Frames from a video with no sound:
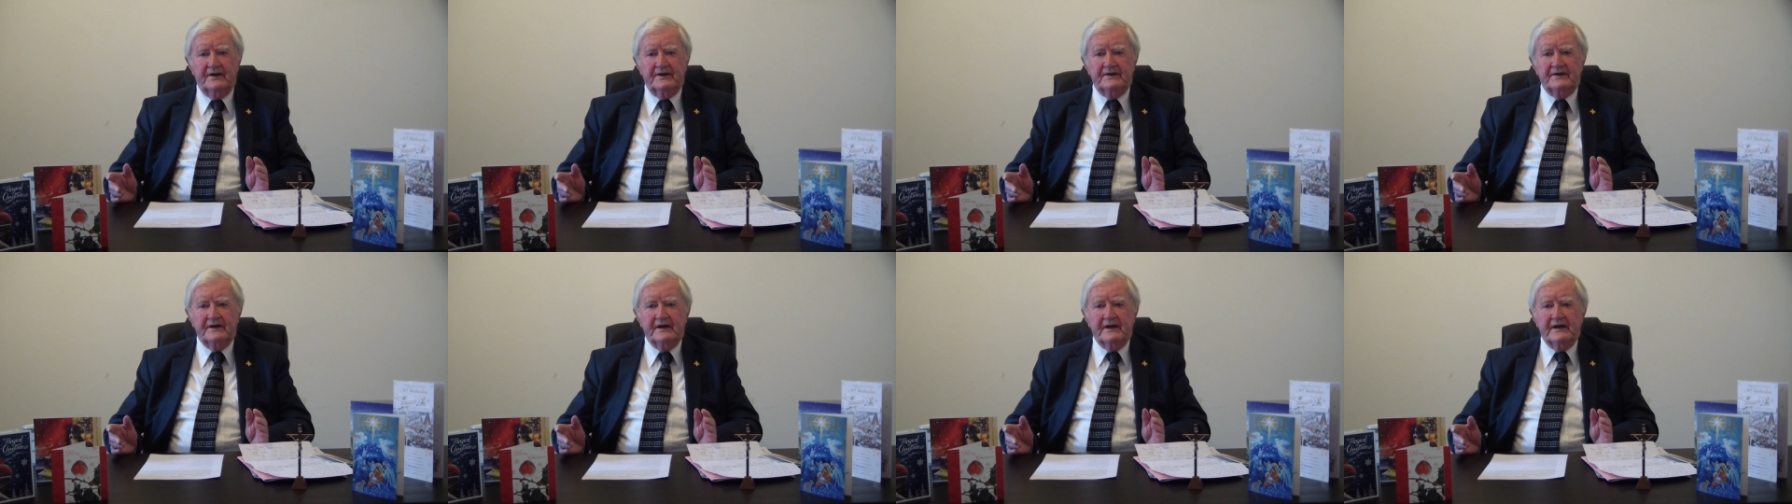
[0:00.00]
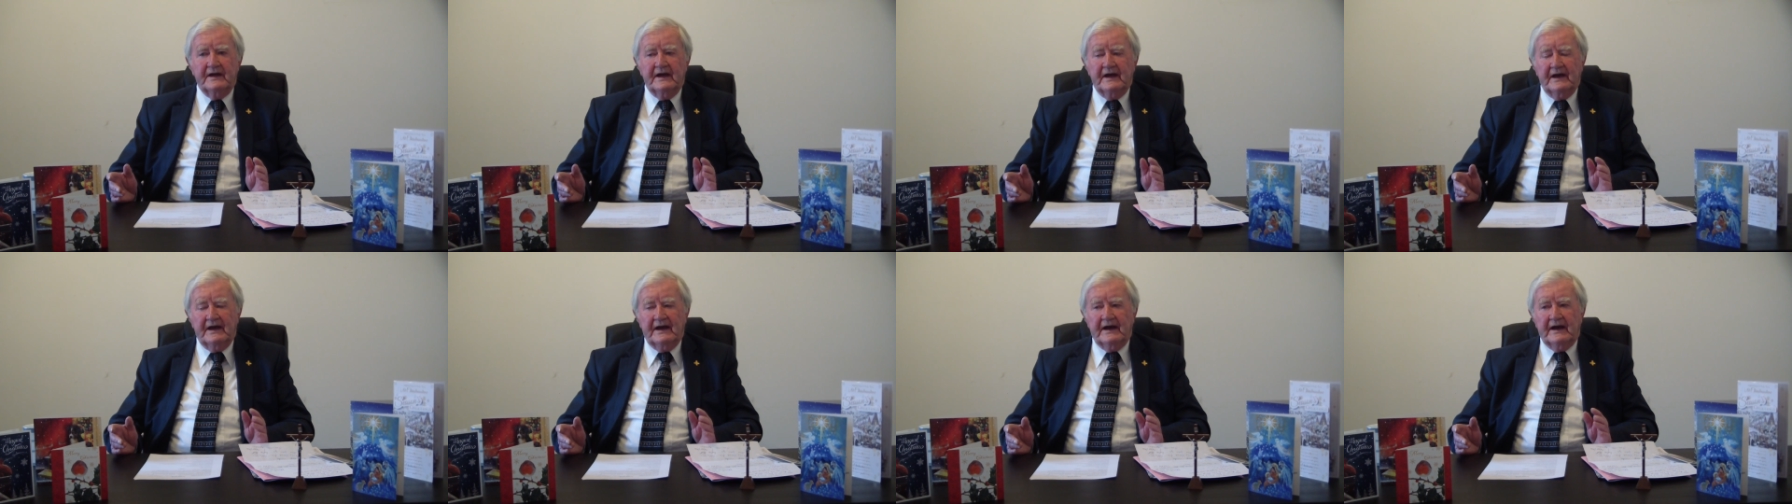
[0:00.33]
Night.
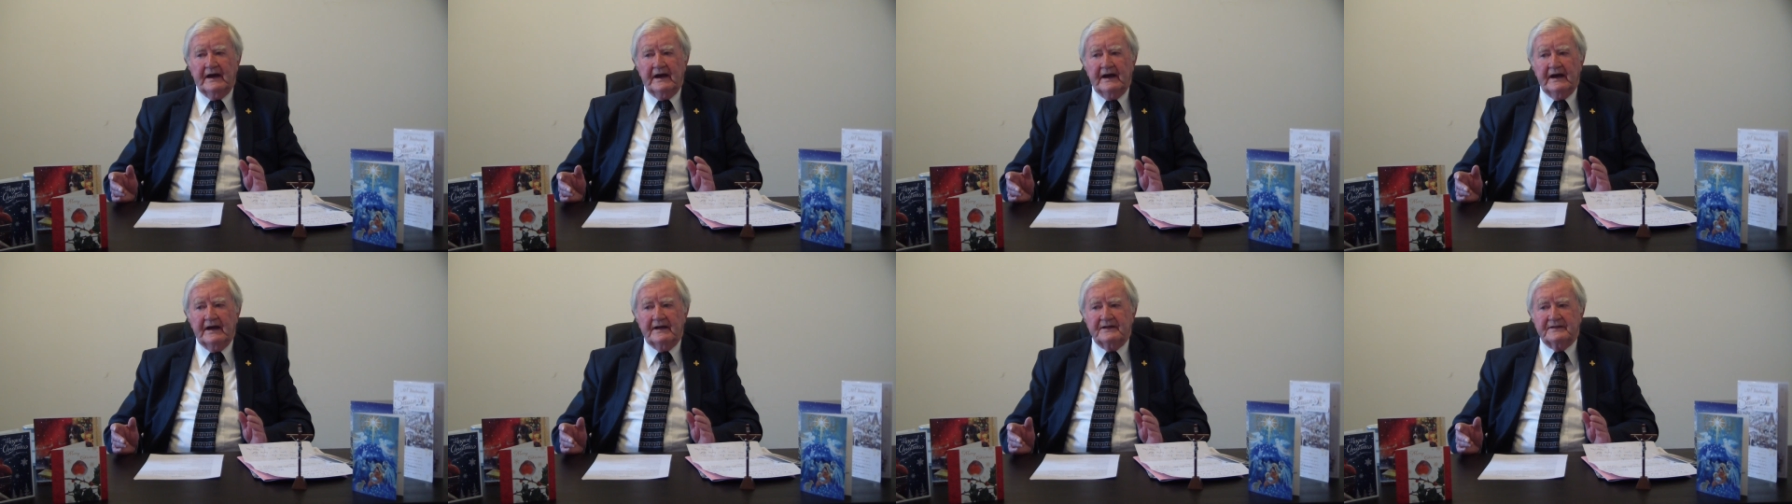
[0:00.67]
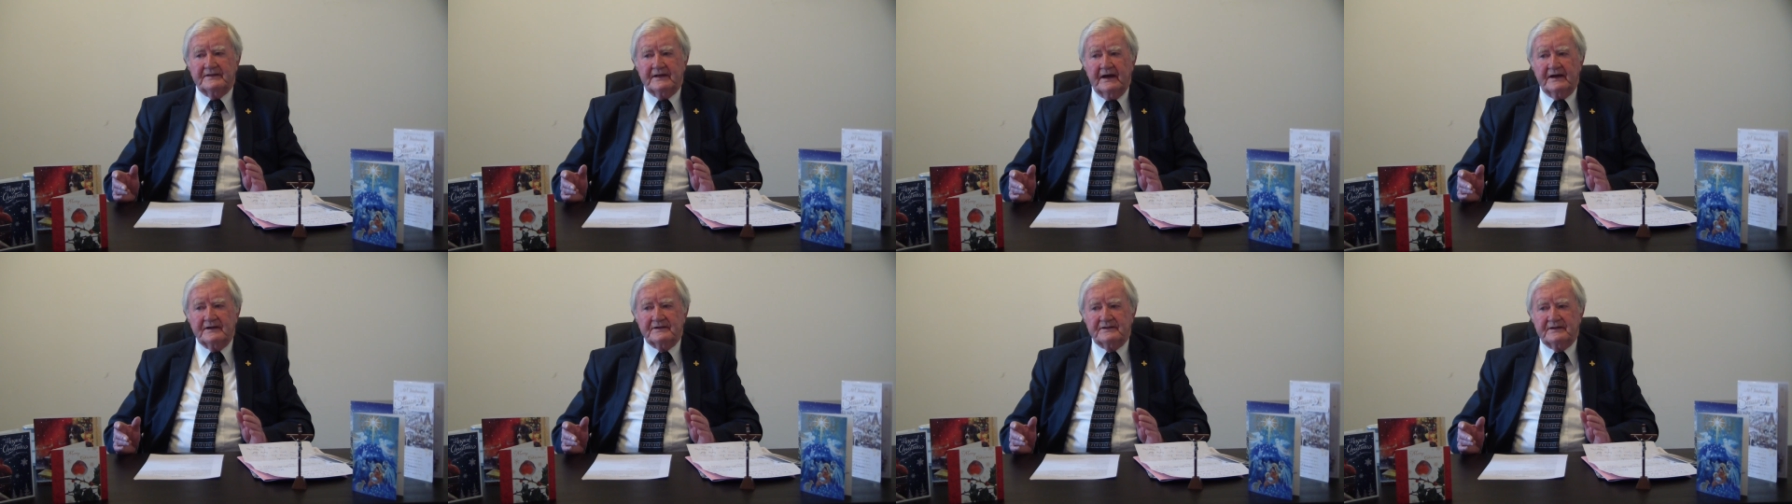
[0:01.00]

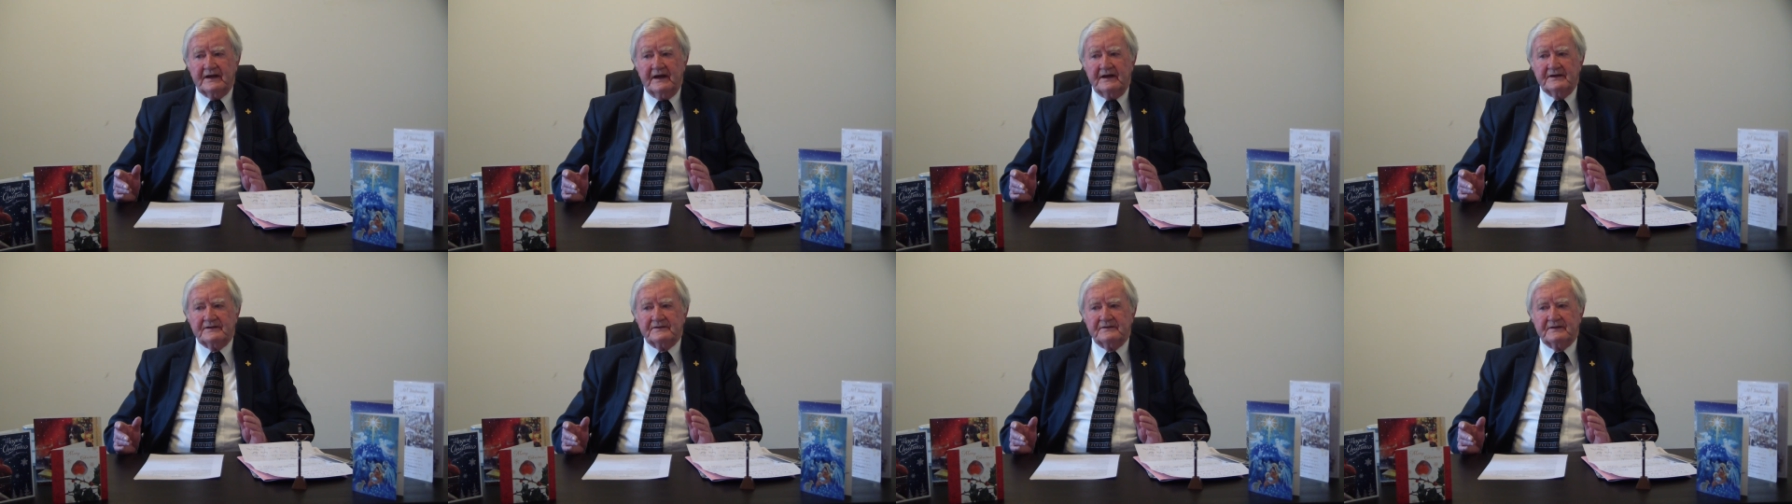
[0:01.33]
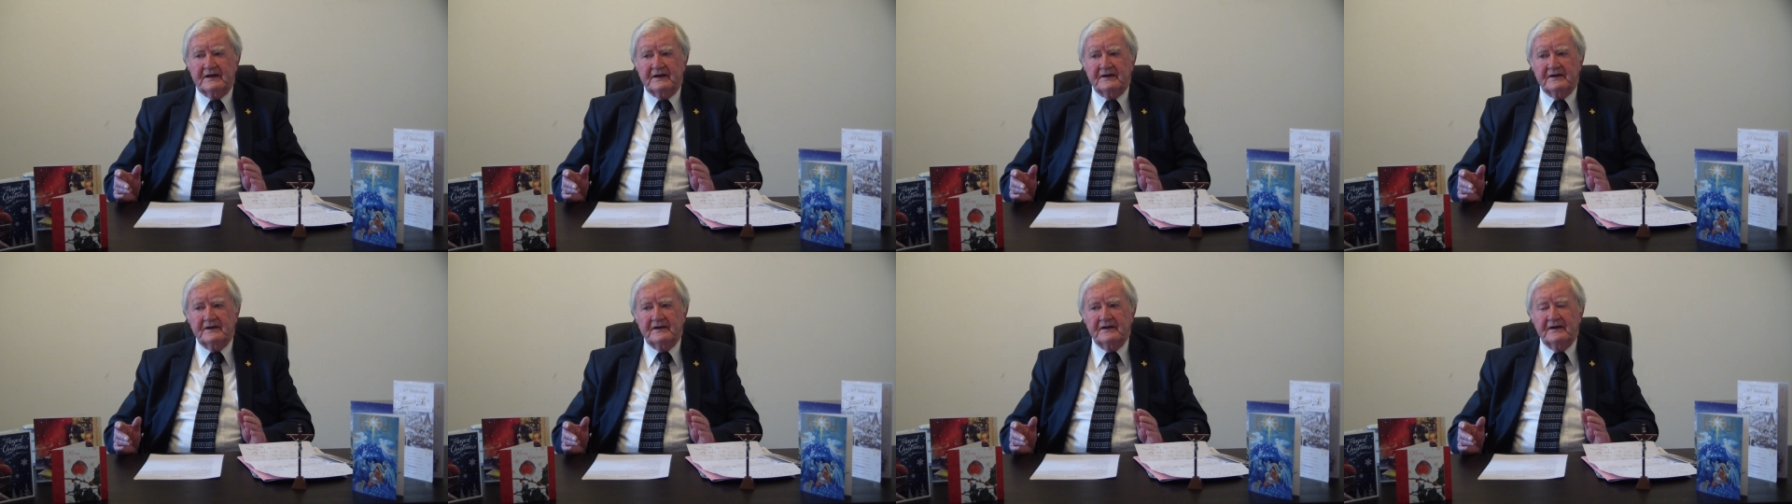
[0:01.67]

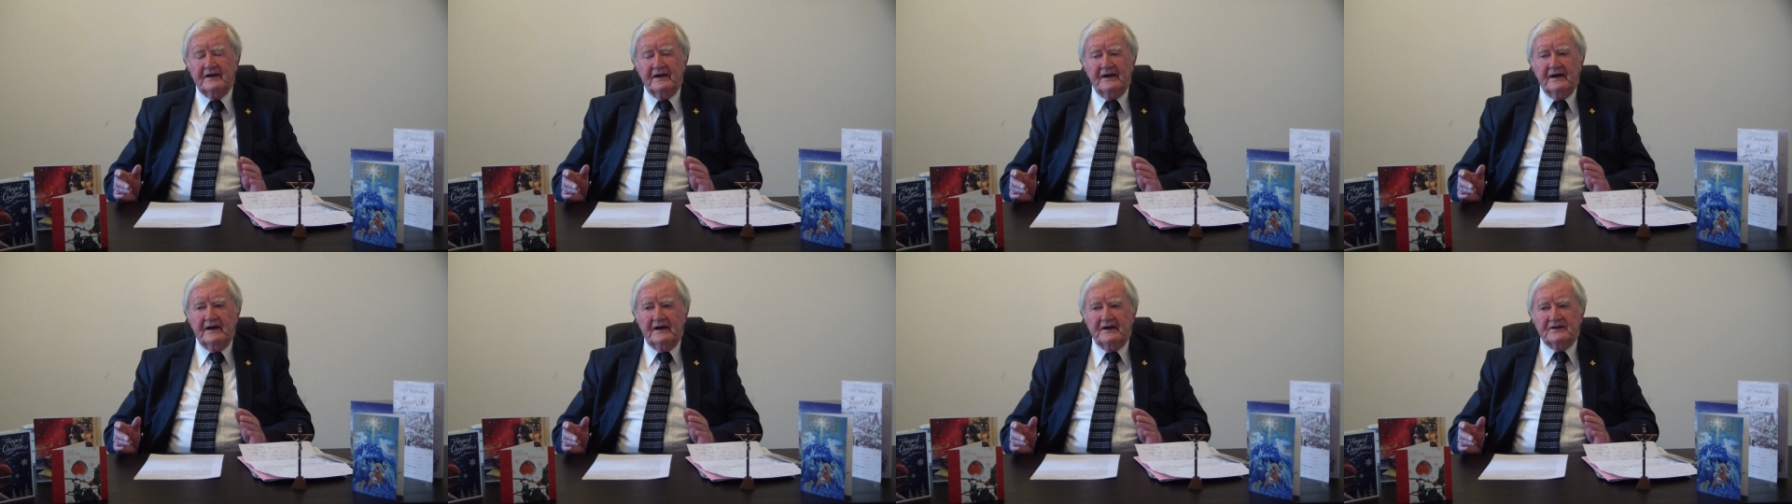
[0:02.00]
That